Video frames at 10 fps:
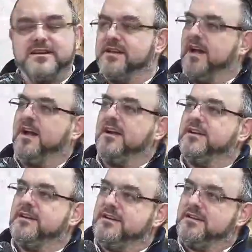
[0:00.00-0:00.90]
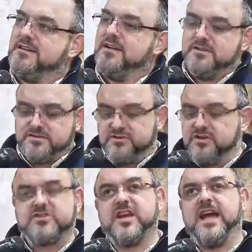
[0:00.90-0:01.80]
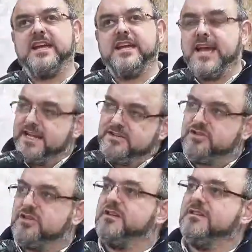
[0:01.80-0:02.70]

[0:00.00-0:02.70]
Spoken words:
Yeah? So just say Yesh.